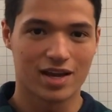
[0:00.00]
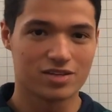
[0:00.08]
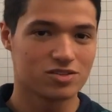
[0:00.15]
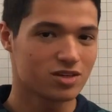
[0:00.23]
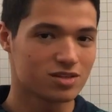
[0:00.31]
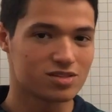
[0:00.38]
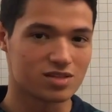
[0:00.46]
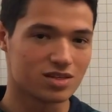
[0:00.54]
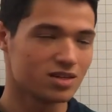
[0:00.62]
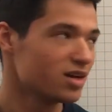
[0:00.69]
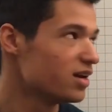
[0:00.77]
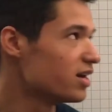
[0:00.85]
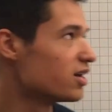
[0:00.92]
As you can
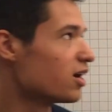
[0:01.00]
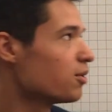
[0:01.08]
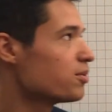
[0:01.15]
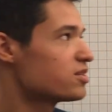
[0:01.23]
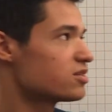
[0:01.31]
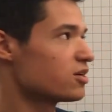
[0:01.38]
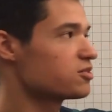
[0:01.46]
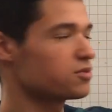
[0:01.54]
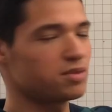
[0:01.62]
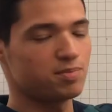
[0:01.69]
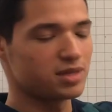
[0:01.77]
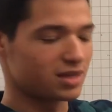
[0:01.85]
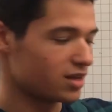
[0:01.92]
see, it always starts
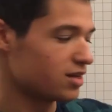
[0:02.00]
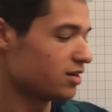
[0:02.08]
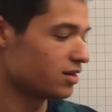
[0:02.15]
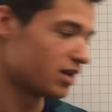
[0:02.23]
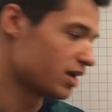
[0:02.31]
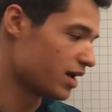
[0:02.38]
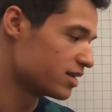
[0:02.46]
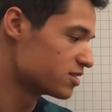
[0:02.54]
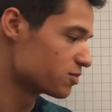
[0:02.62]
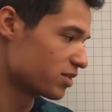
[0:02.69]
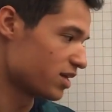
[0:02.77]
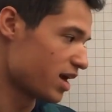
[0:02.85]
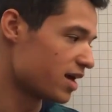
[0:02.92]
with begin and it ends
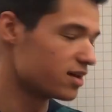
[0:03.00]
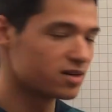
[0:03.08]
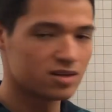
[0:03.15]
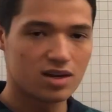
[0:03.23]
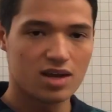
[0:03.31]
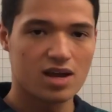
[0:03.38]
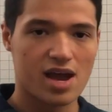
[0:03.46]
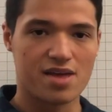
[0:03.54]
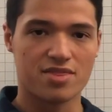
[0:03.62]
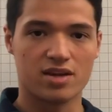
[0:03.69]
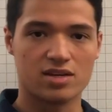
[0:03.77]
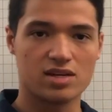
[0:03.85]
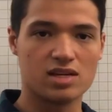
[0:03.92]
with end. And
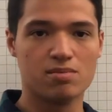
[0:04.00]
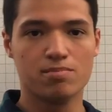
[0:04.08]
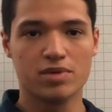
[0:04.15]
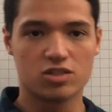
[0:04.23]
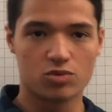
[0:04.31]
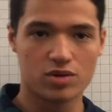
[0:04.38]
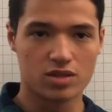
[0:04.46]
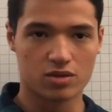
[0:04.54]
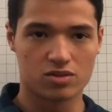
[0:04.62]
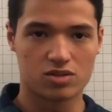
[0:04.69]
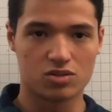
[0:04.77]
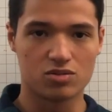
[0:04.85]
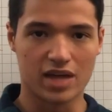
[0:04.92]
then in between
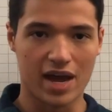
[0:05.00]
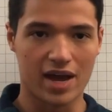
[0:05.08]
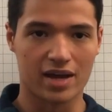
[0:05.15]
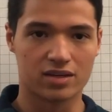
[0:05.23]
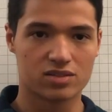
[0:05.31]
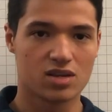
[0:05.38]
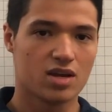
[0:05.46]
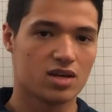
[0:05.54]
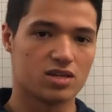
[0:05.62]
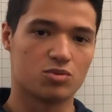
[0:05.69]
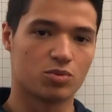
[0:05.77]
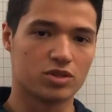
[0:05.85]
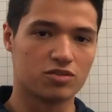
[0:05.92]
those two tags
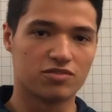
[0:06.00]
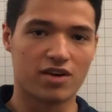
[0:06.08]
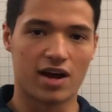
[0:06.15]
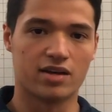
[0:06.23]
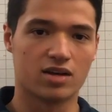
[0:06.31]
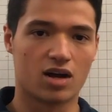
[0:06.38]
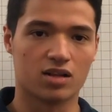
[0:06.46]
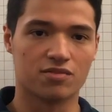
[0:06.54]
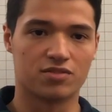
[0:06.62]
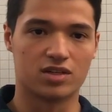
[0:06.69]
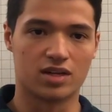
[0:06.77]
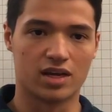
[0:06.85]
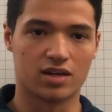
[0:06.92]
is where you find all of
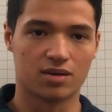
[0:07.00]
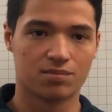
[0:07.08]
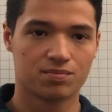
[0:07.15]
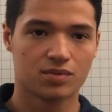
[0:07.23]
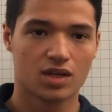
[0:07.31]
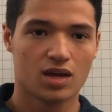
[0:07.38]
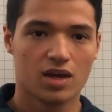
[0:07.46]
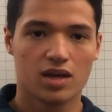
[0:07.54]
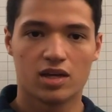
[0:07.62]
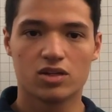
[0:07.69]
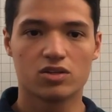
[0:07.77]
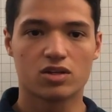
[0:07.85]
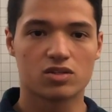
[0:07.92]
the data.
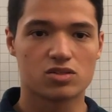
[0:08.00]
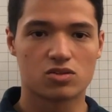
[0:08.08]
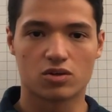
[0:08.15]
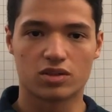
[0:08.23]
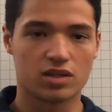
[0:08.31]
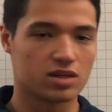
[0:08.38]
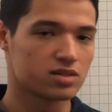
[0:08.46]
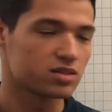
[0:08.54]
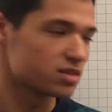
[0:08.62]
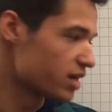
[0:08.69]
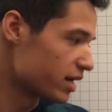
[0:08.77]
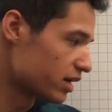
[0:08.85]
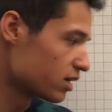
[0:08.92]
Here you can store things
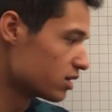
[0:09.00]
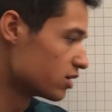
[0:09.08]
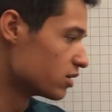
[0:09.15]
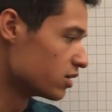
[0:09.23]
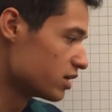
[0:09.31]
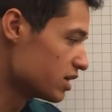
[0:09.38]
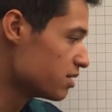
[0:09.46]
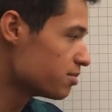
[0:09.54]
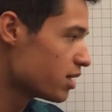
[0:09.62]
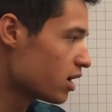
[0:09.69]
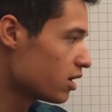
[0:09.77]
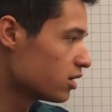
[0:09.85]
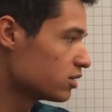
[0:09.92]
like your
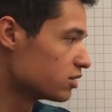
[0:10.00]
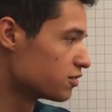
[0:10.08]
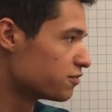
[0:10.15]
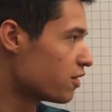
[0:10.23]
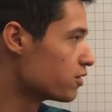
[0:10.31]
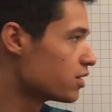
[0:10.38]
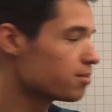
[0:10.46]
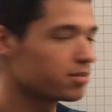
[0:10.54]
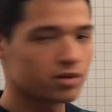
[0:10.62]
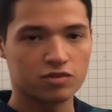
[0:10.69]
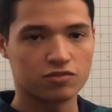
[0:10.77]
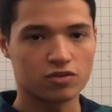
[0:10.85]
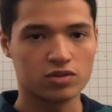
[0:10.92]
email, your phone
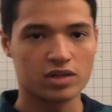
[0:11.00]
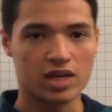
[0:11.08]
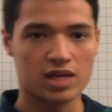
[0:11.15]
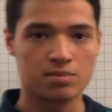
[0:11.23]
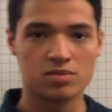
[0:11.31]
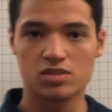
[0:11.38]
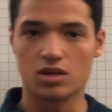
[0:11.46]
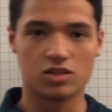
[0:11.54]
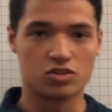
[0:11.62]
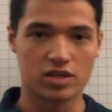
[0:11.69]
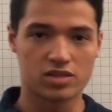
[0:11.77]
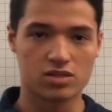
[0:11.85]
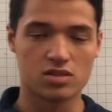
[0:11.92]
number, full names,
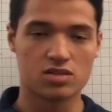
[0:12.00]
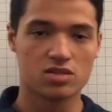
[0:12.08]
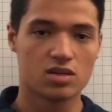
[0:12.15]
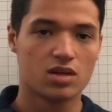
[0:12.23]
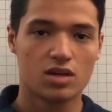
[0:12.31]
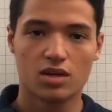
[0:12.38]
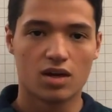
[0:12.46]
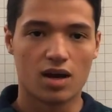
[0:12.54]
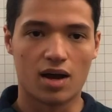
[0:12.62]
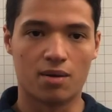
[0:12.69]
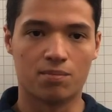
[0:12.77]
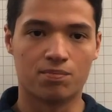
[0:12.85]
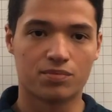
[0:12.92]
addresses,
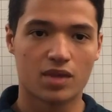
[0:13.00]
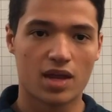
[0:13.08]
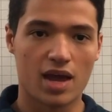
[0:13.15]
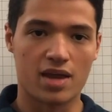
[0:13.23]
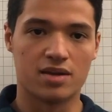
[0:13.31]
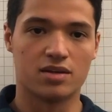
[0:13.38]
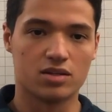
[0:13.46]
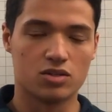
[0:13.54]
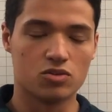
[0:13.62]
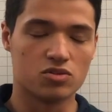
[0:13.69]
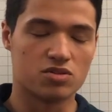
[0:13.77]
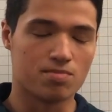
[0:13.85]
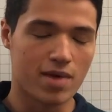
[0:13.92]
and
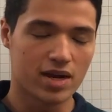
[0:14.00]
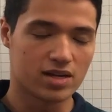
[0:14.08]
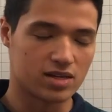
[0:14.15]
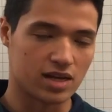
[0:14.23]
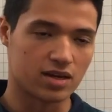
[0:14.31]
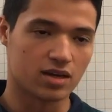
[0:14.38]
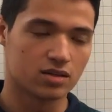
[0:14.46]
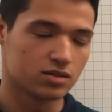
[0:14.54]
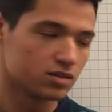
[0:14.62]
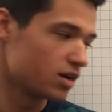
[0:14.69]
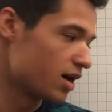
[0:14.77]
use metadata